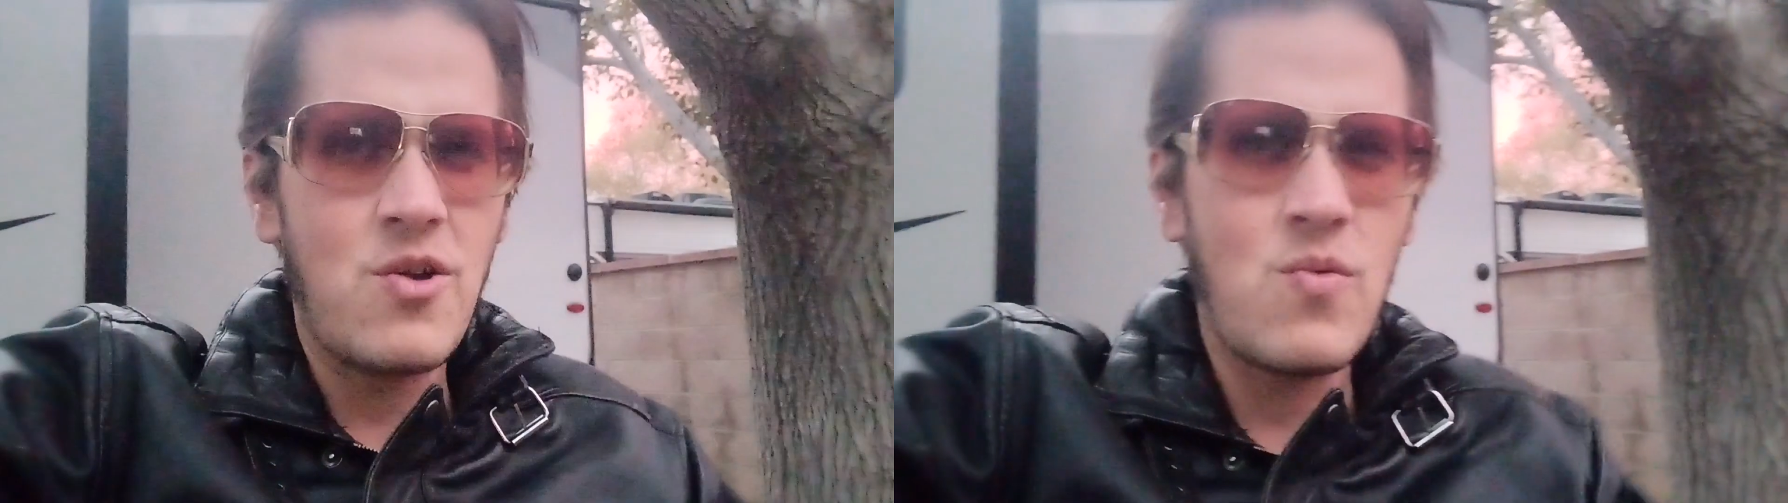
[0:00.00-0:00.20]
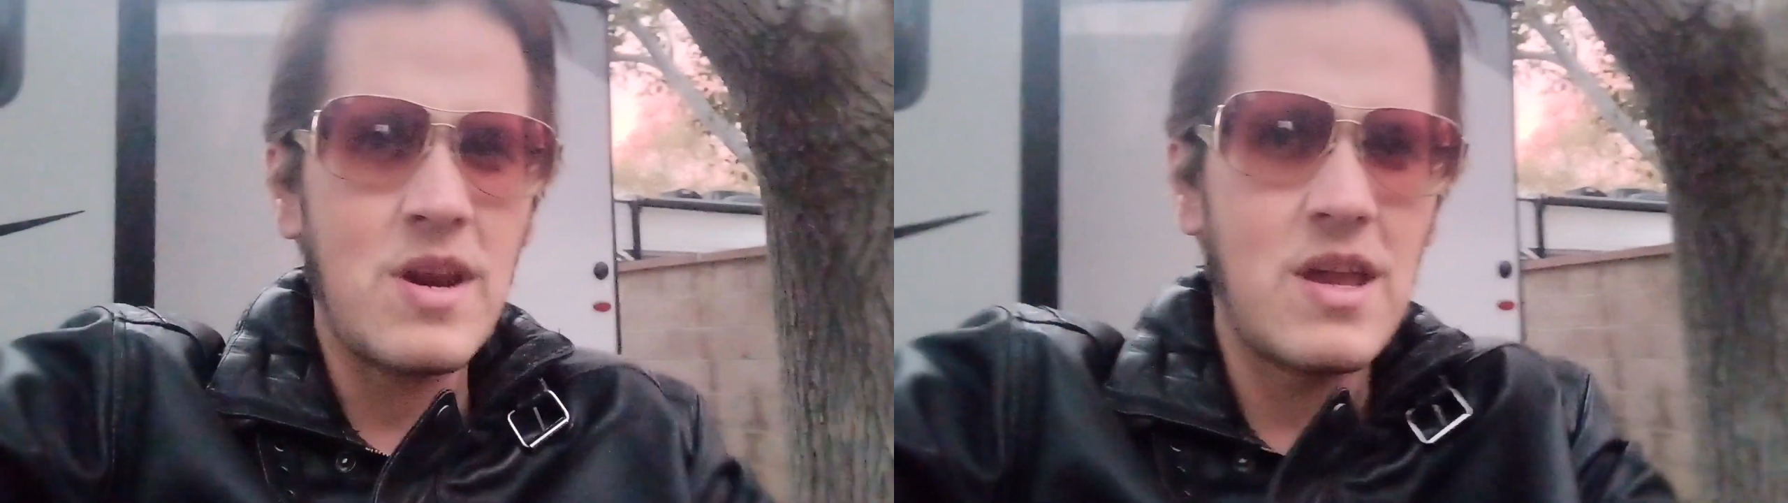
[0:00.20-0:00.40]

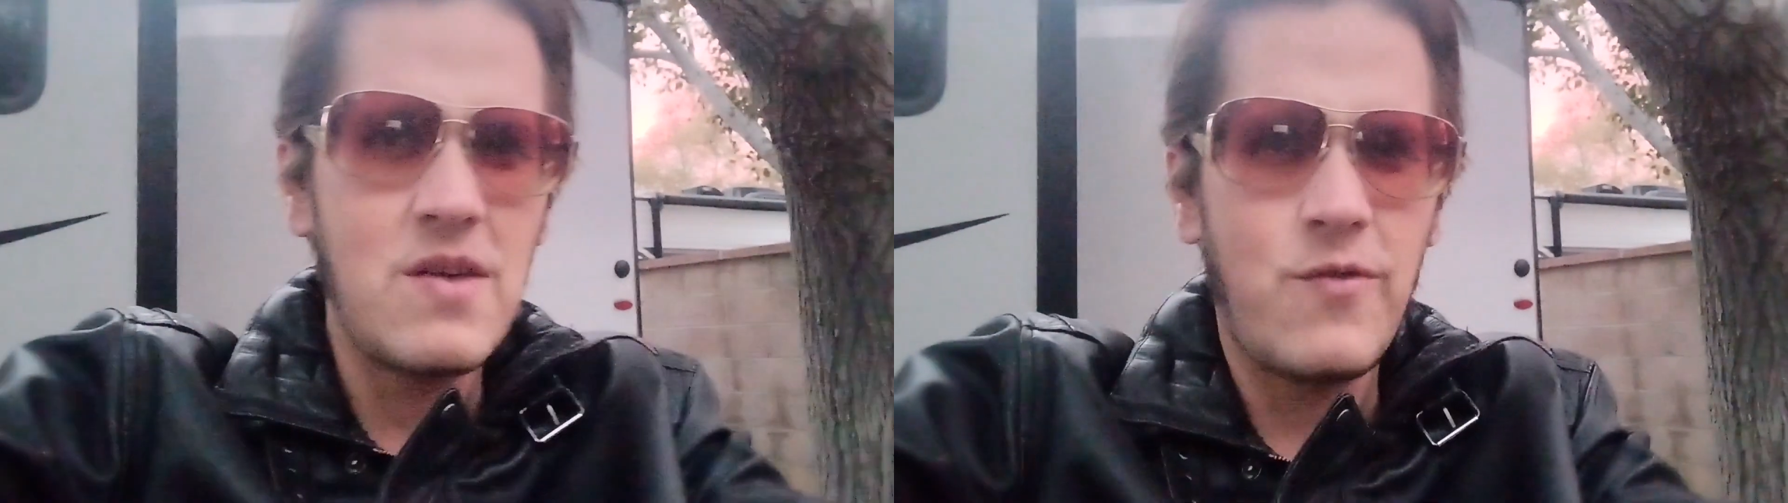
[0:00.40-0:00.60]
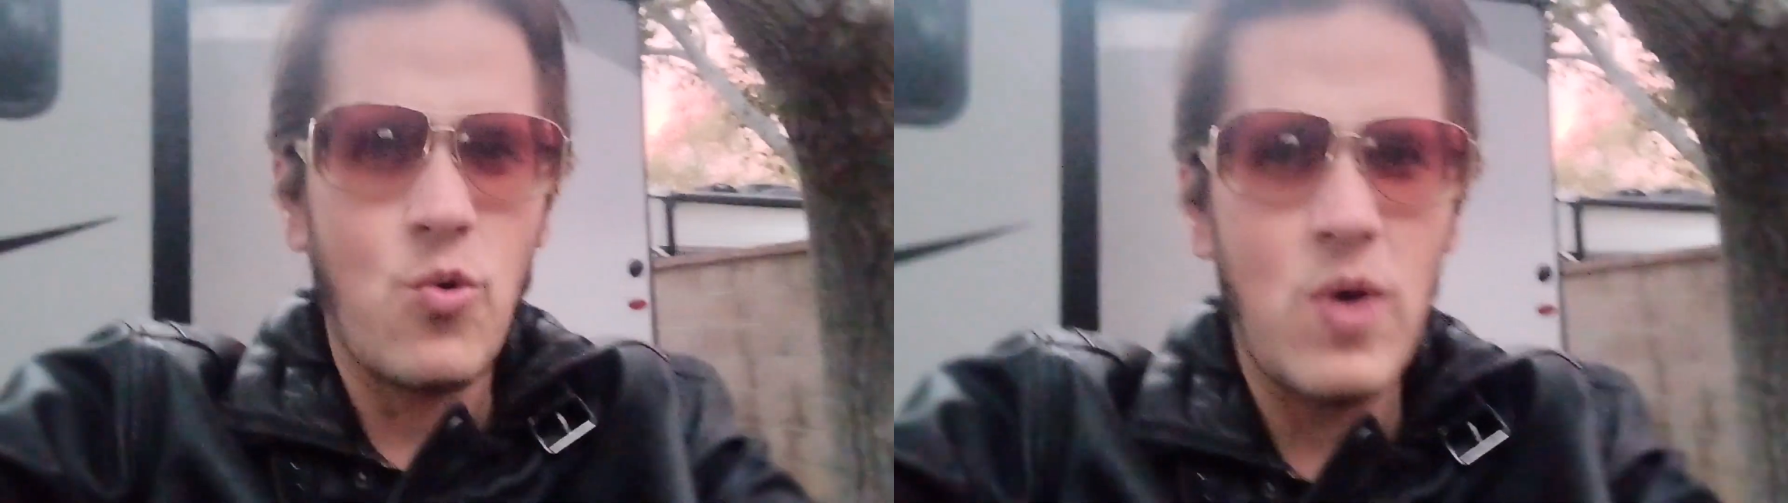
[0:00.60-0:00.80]
don't want to
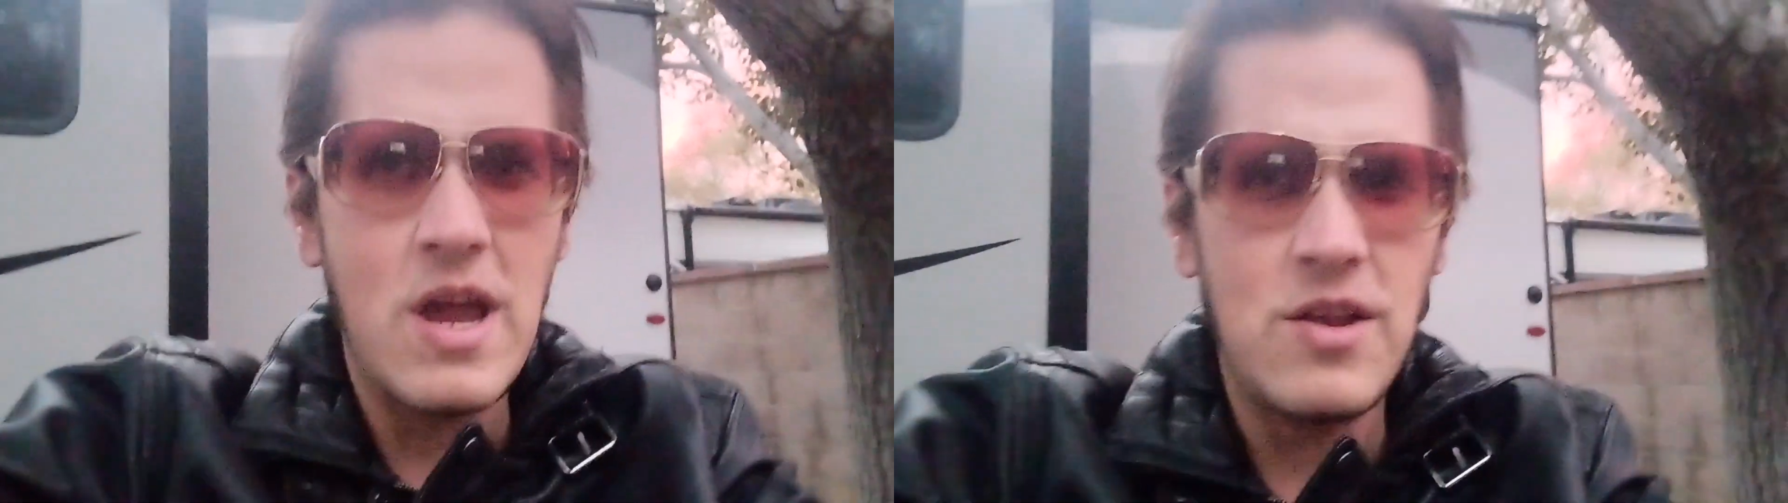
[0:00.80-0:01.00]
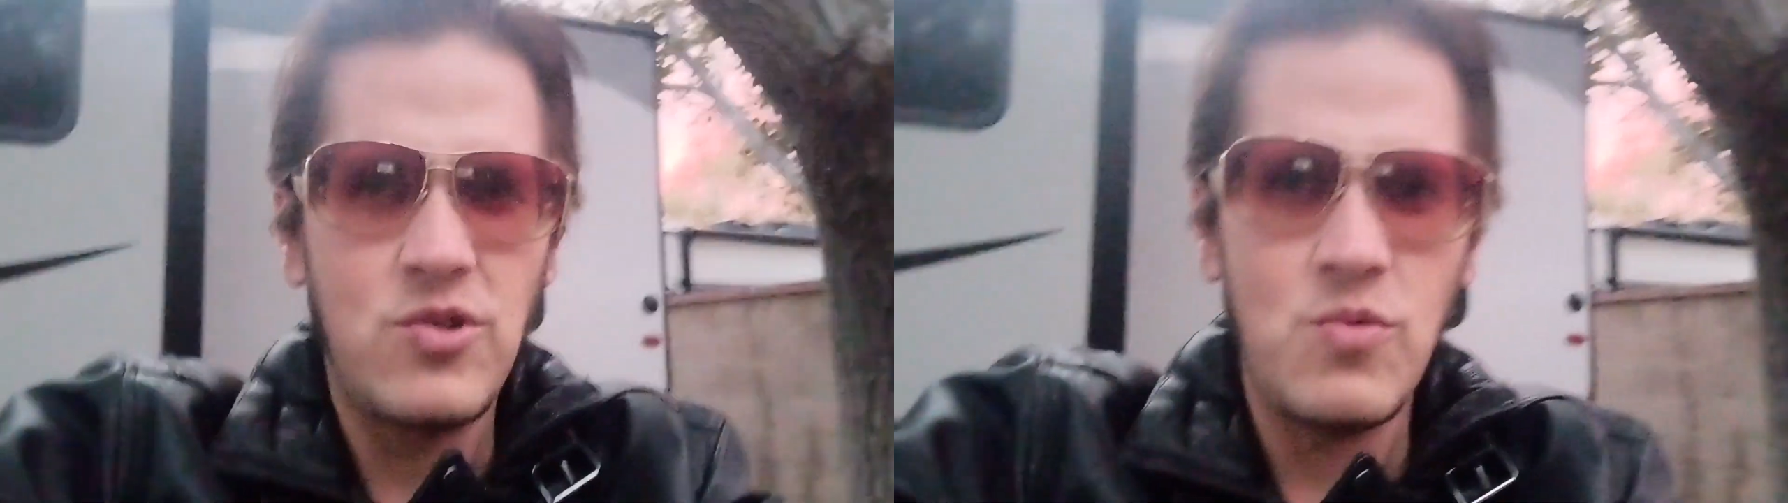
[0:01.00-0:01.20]
give
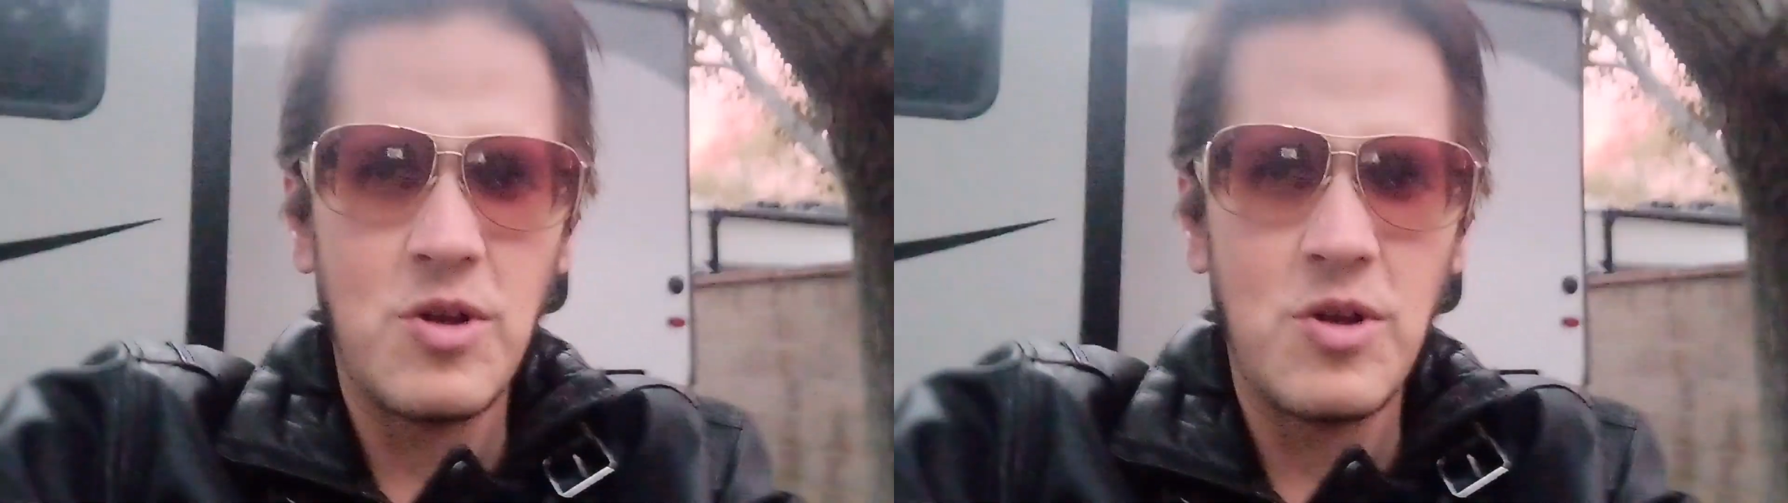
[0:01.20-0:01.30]
away too